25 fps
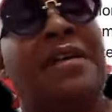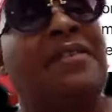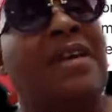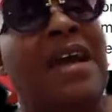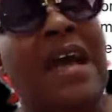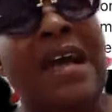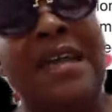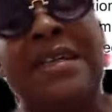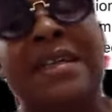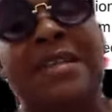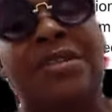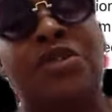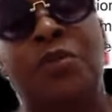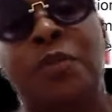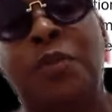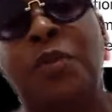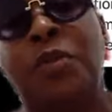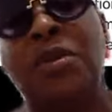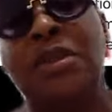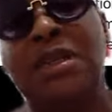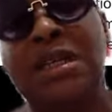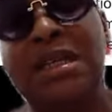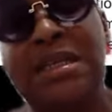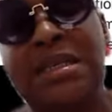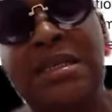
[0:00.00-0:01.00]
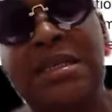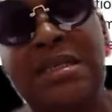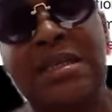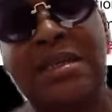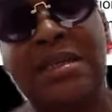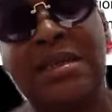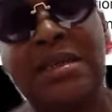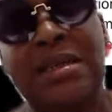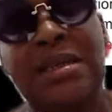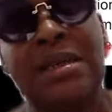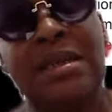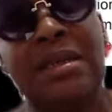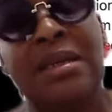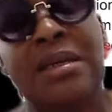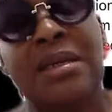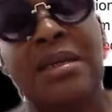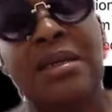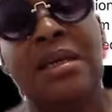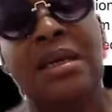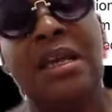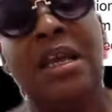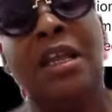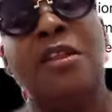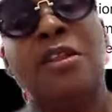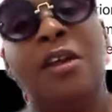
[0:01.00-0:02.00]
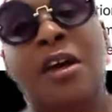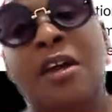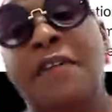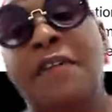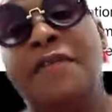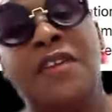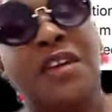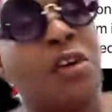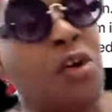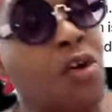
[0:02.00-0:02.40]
handed to police, a lot of it